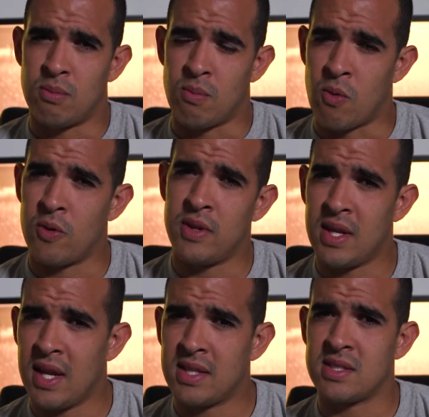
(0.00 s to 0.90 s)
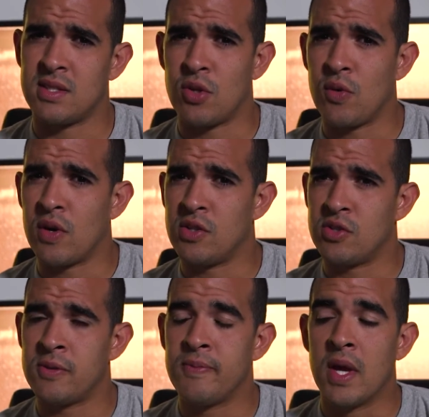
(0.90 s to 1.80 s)
more than the
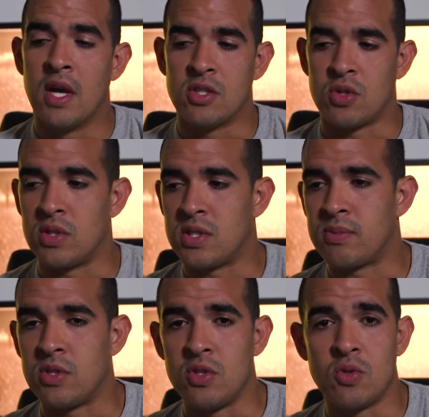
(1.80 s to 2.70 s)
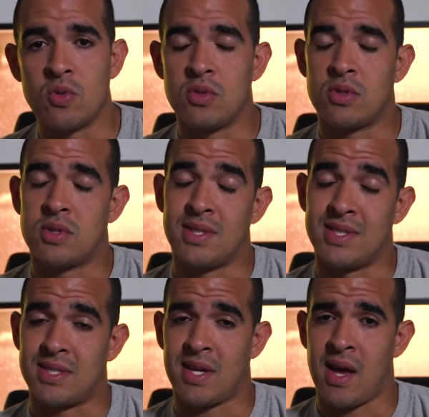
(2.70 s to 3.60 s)
a6300, so it's up to you to
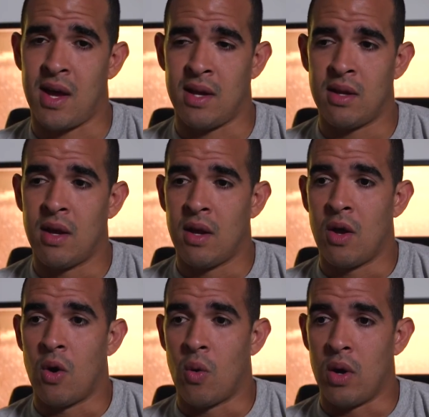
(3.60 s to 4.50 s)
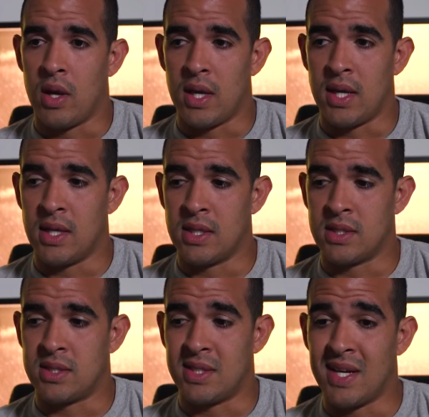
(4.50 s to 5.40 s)
decide,
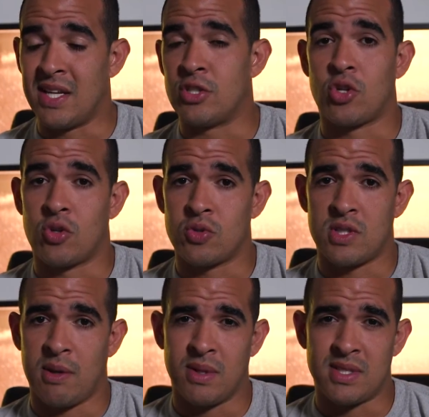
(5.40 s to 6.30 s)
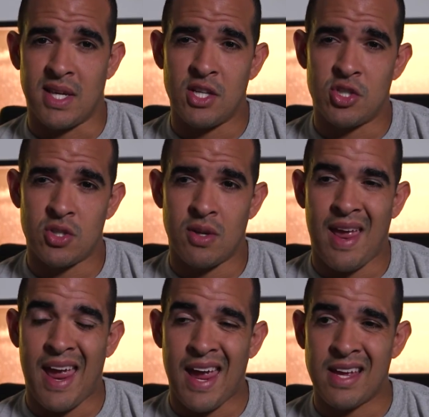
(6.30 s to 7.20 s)
is the internal stabilization
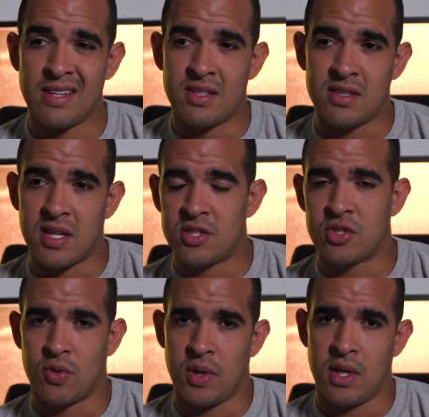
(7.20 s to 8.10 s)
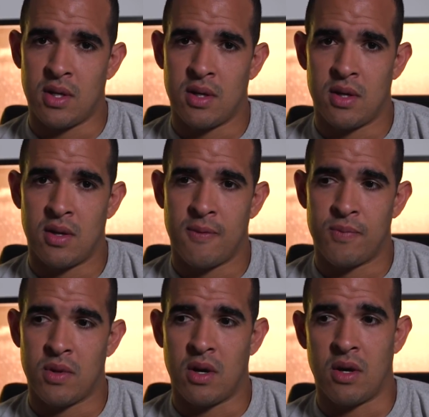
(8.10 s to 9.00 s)
and the touchscreen
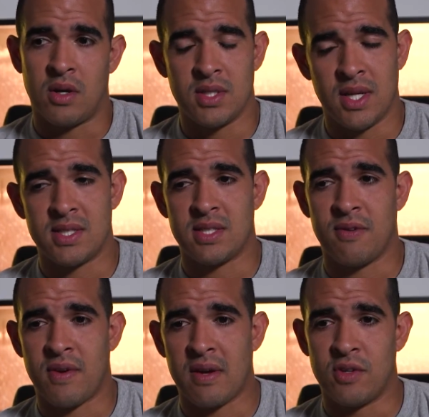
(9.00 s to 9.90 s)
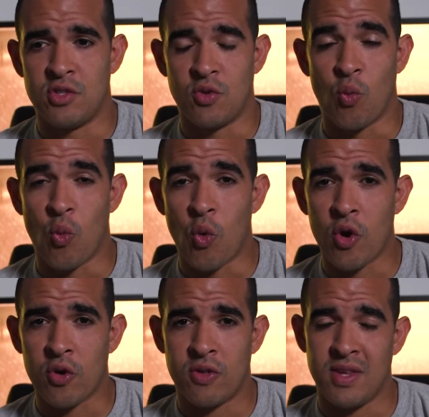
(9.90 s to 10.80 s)
on the a6500
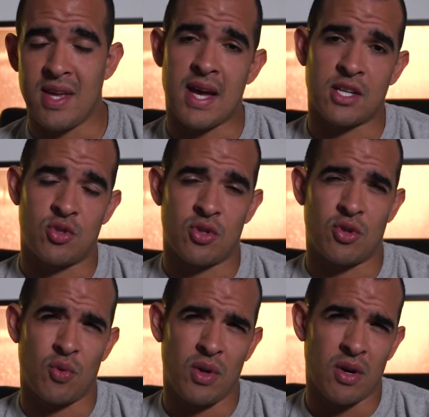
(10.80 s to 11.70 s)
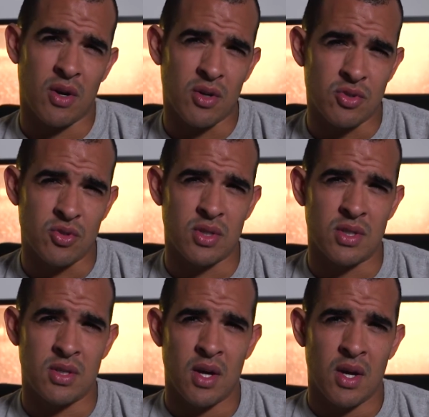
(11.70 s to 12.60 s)
worth the extra $300?